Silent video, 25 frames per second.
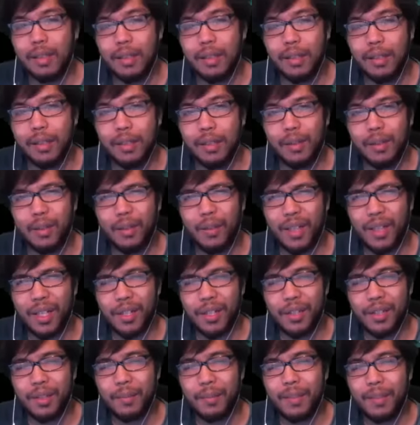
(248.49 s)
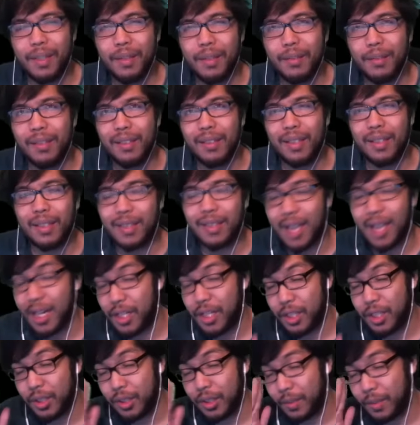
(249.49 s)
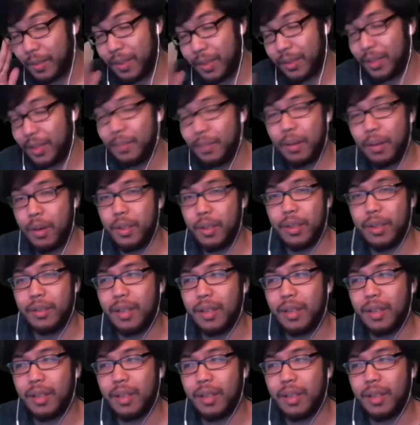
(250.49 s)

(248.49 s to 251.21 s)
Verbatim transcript: So what I should be using is I should be using potions.